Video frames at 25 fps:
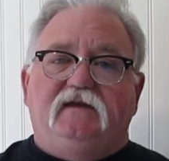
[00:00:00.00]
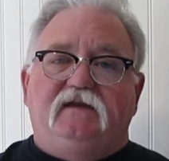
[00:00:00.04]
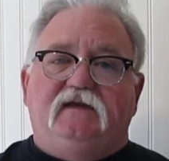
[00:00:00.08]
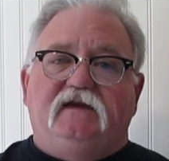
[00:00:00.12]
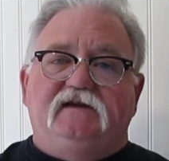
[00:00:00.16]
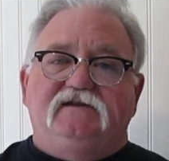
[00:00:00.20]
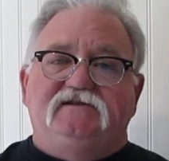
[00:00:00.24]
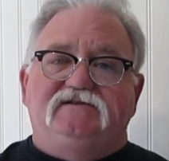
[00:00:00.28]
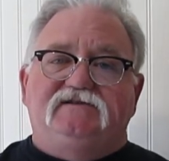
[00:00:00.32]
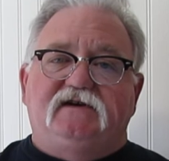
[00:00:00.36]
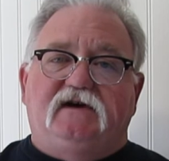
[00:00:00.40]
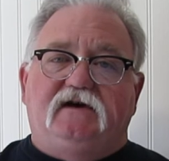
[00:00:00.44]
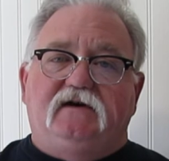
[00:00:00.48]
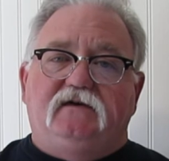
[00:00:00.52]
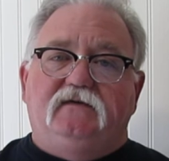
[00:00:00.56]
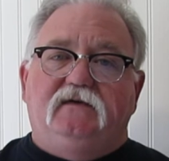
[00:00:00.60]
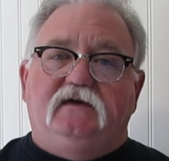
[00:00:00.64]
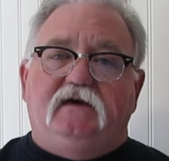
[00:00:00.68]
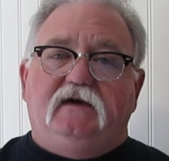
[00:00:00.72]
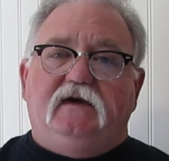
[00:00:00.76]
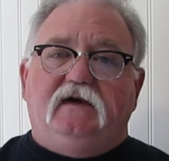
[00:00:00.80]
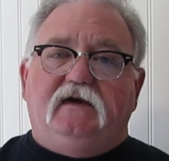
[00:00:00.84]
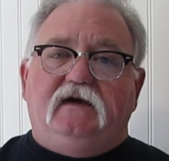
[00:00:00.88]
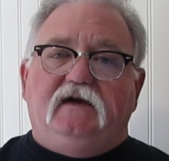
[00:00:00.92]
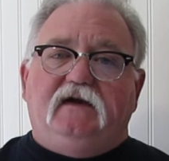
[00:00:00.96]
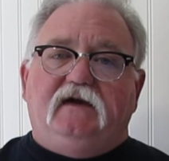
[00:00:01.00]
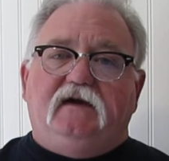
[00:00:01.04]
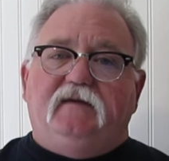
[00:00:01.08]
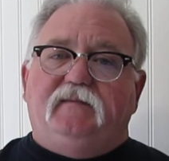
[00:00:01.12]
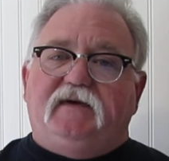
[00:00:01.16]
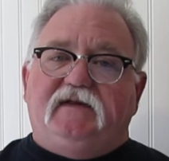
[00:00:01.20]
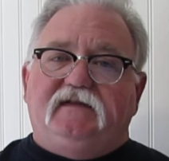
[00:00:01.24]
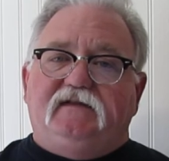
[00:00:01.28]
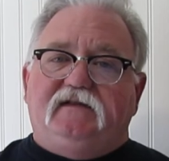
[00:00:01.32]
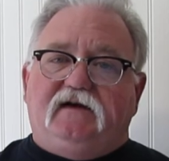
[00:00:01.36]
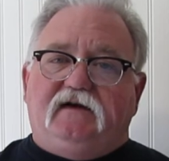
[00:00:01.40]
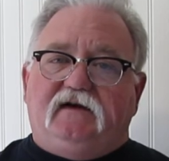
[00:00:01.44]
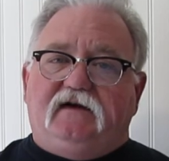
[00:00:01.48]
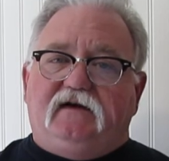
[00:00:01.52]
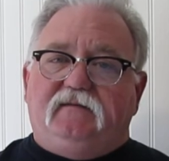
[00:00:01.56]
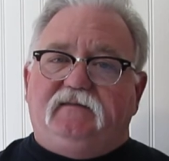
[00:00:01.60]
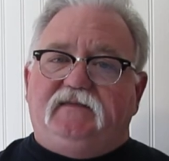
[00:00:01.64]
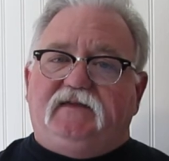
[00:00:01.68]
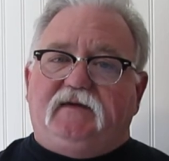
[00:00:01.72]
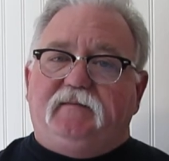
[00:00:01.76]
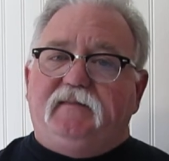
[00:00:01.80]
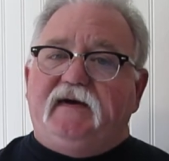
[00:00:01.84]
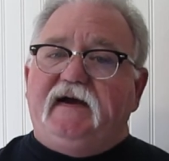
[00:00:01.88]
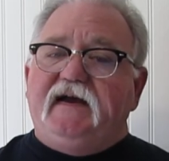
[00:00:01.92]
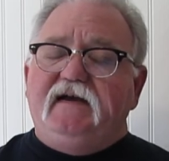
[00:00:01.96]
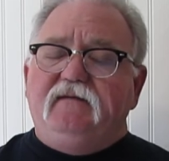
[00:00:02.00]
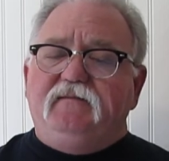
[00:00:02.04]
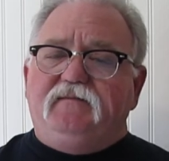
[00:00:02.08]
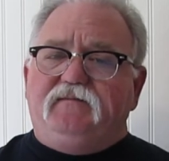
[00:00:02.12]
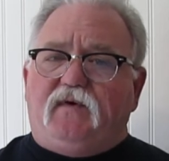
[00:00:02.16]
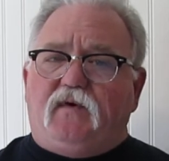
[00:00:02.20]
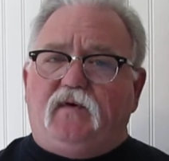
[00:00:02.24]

And so, but the main